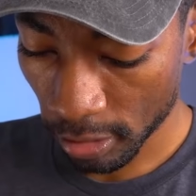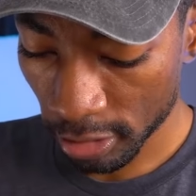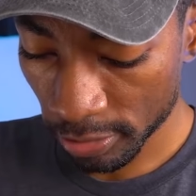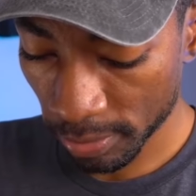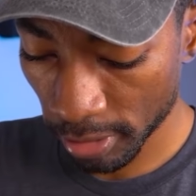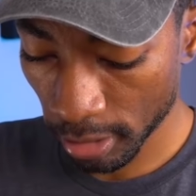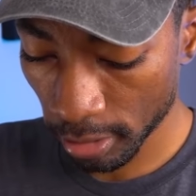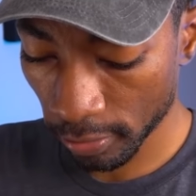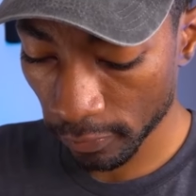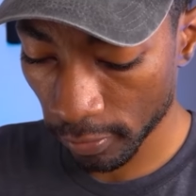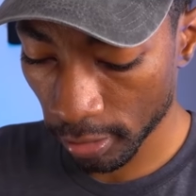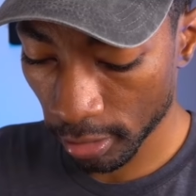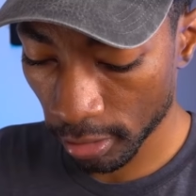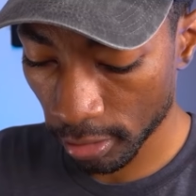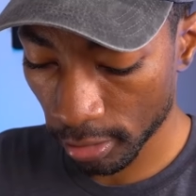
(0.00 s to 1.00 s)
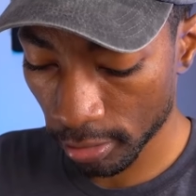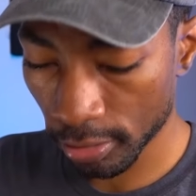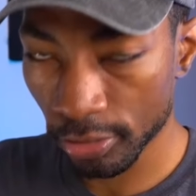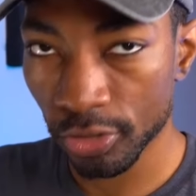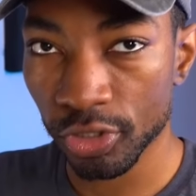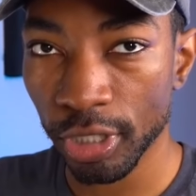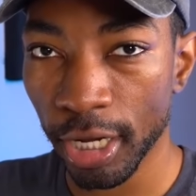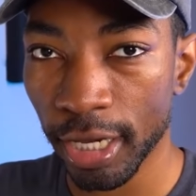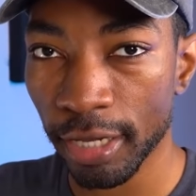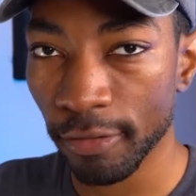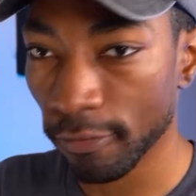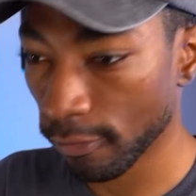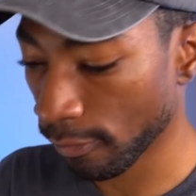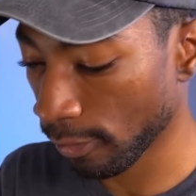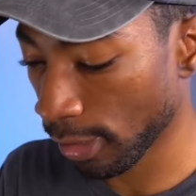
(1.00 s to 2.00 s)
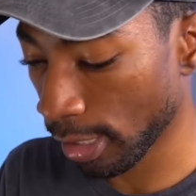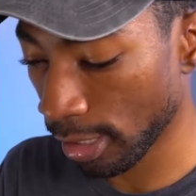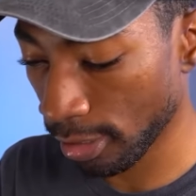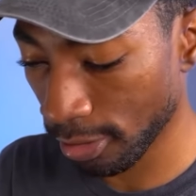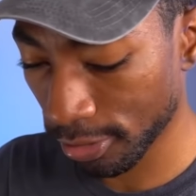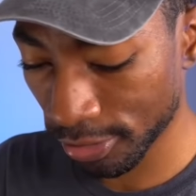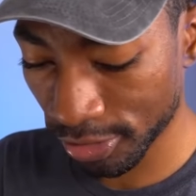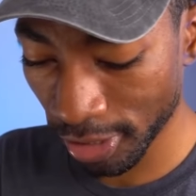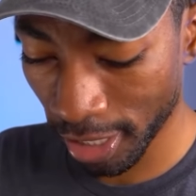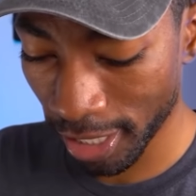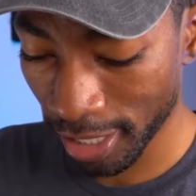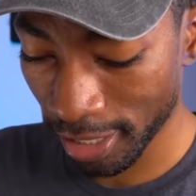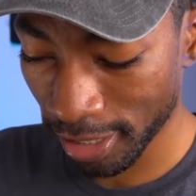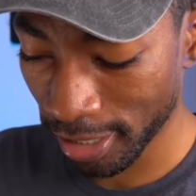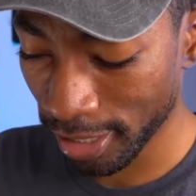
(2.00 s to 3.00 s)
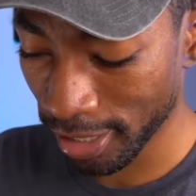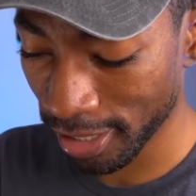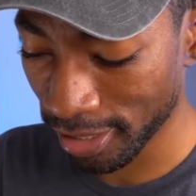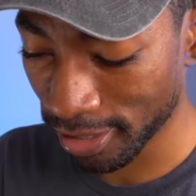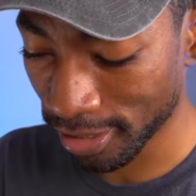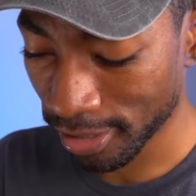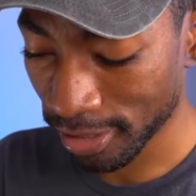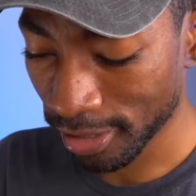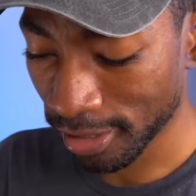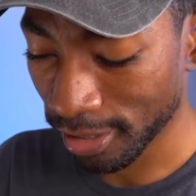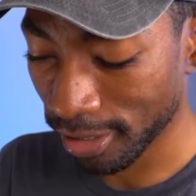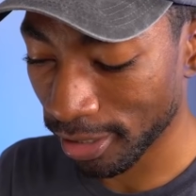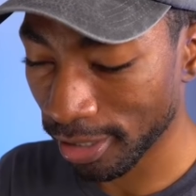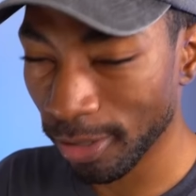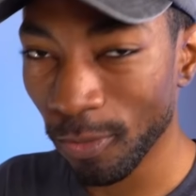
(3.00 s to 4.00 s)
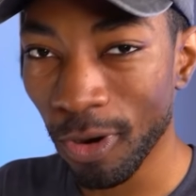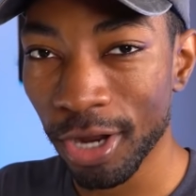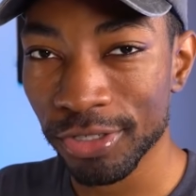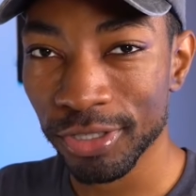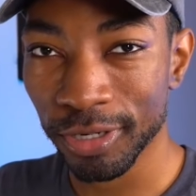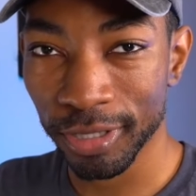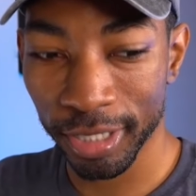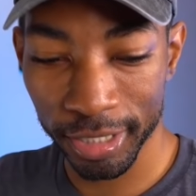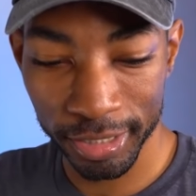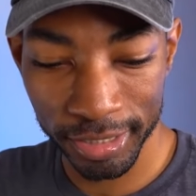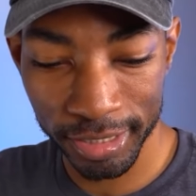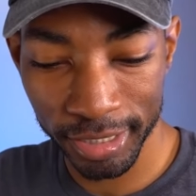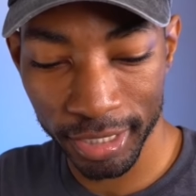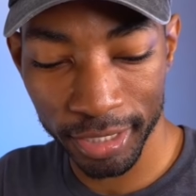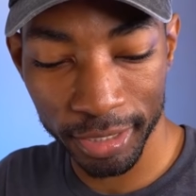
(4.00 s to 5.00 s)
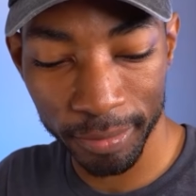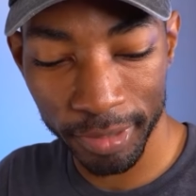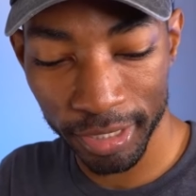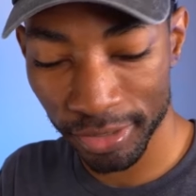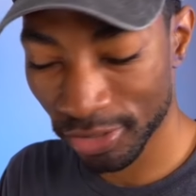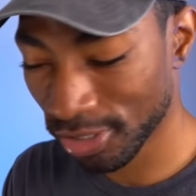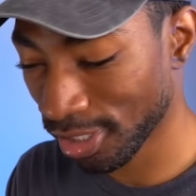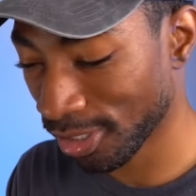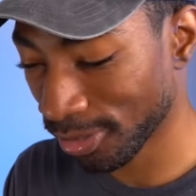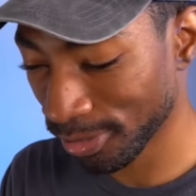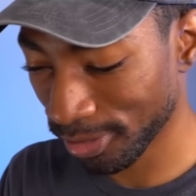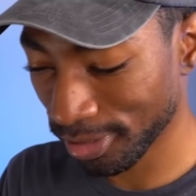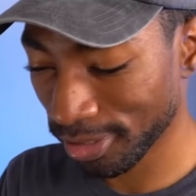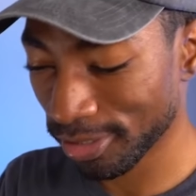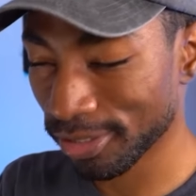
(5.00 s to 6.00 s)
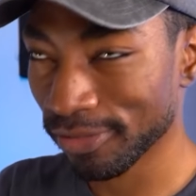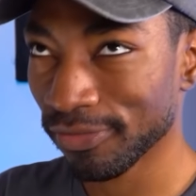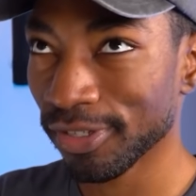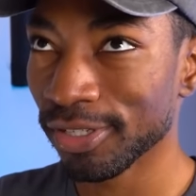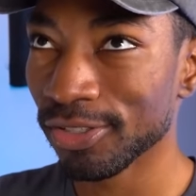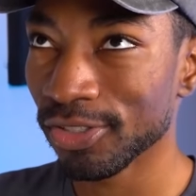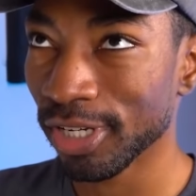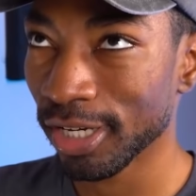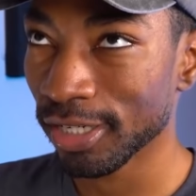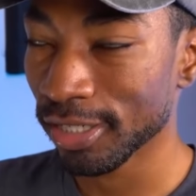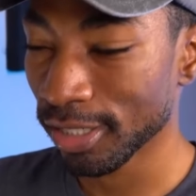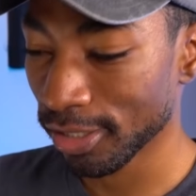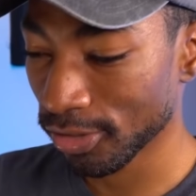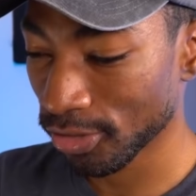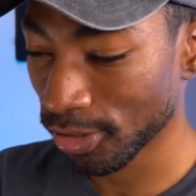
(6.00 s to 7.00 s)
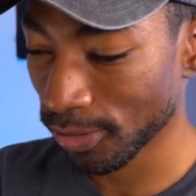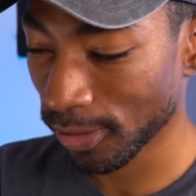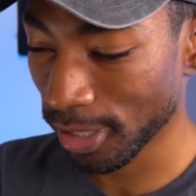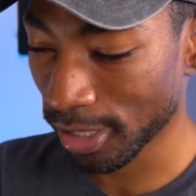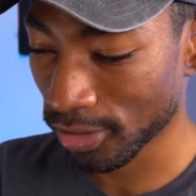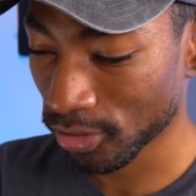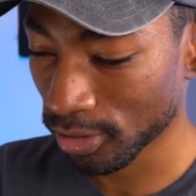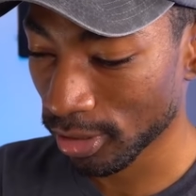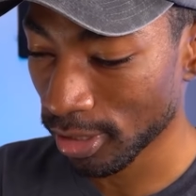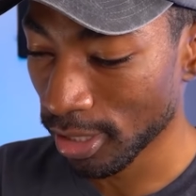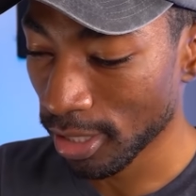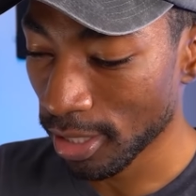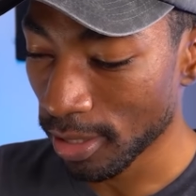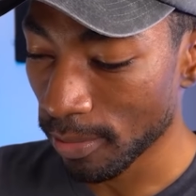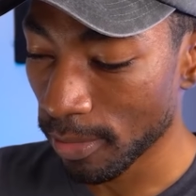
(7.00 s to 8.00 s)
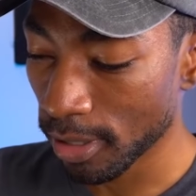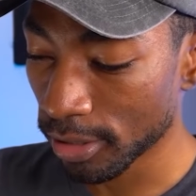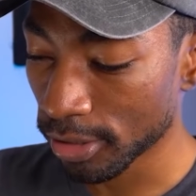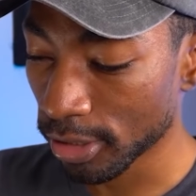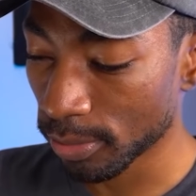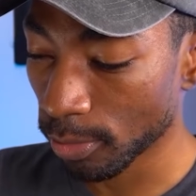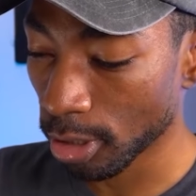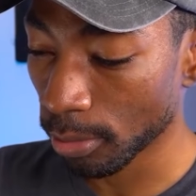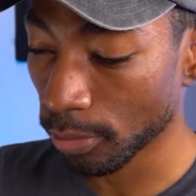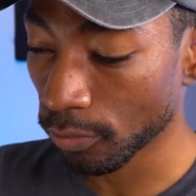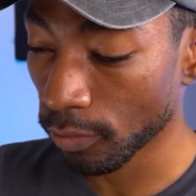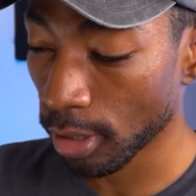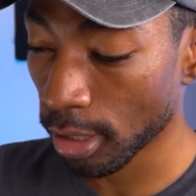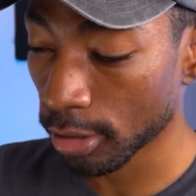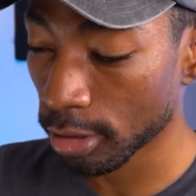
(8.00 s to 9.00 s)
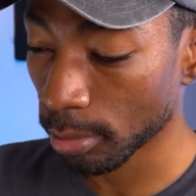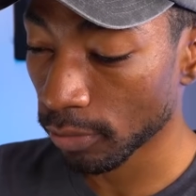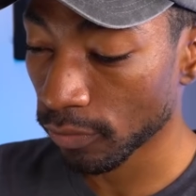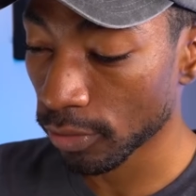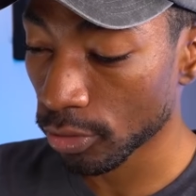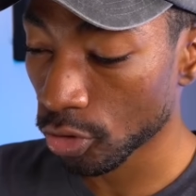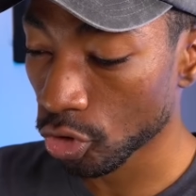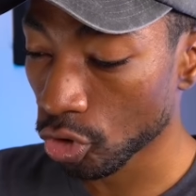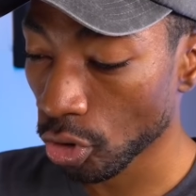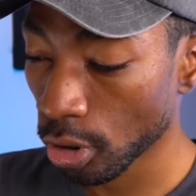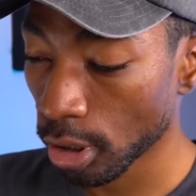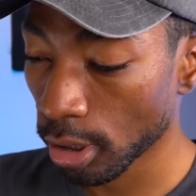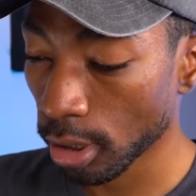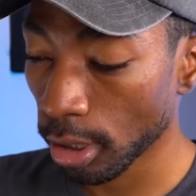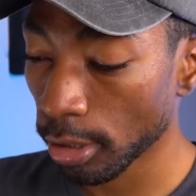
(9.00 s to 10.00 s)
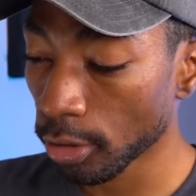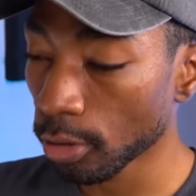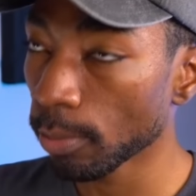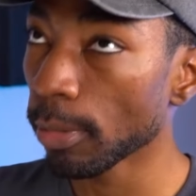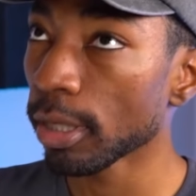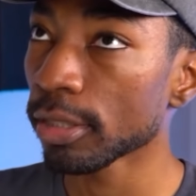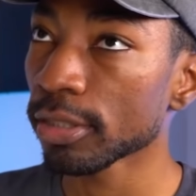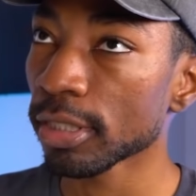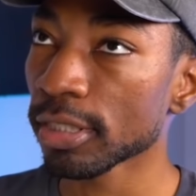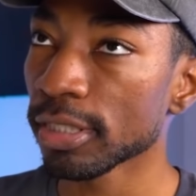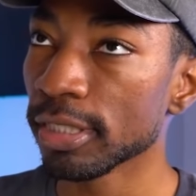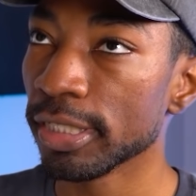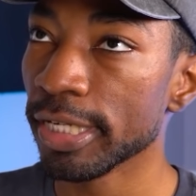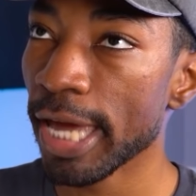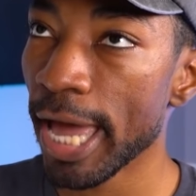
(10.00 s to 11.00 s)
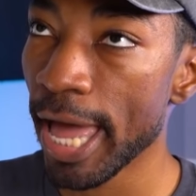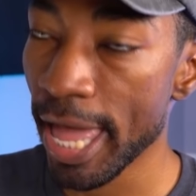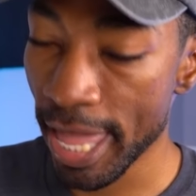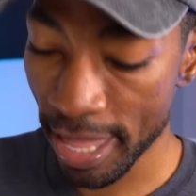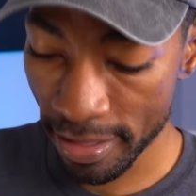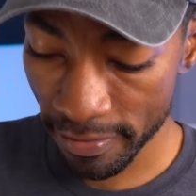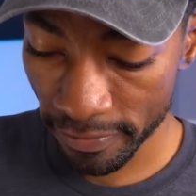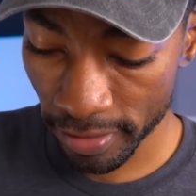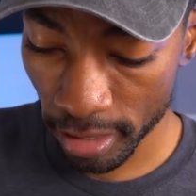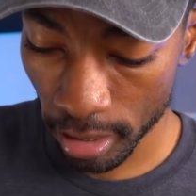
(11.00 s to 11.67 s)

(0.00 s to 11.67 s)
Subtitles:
Speaking of giant hand, watch our latest skit on the main channel. There's a fun giant hand joke, actually. Marincess Marbled Rock, Doublefin Shark, another Marincess Dive.